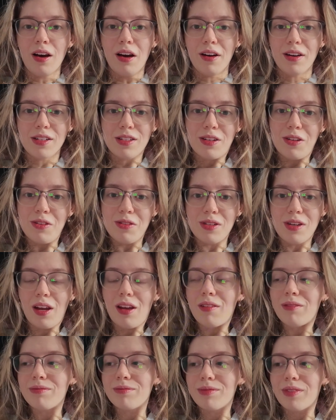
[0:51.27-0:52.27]
I snoozed
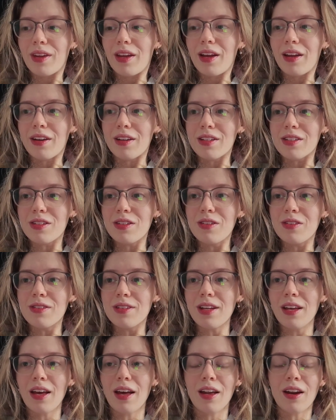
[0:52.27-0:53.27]
it,
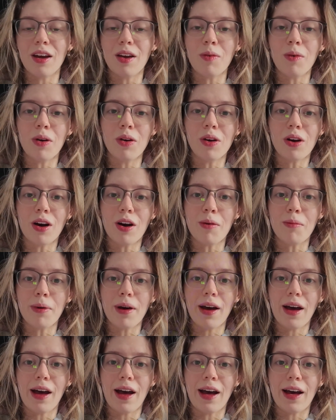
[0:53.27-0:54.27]
and I woke up
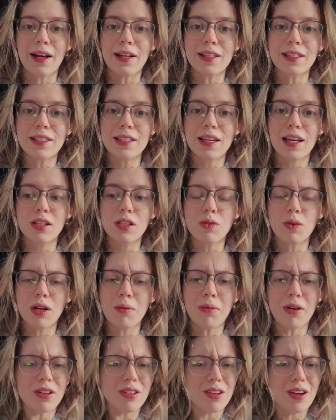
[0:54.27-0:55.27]
at
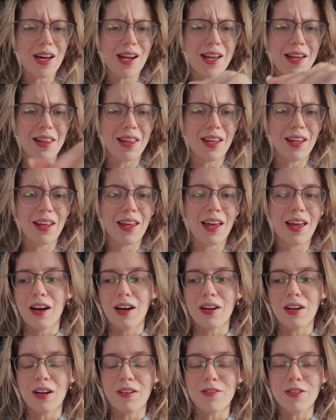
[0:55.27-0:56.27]
9:20, I think,
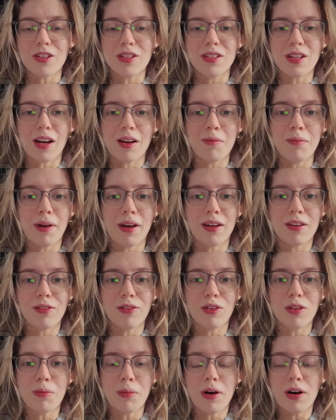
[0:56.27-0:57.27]
and I've just sat in bed
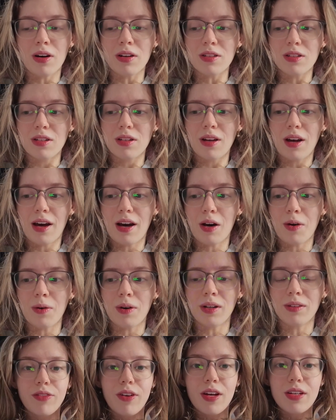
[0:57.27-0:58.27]
for the past
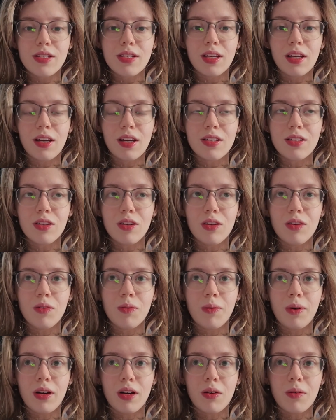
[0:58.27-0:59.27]
hour. First thing I do
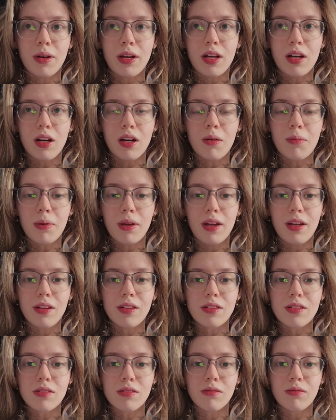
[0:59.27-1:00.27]
when I wake up
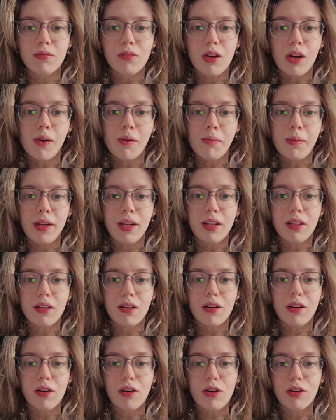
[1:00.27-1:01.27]
is go and make
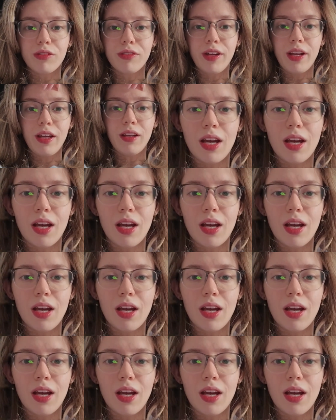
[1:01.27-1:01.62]
a coffee,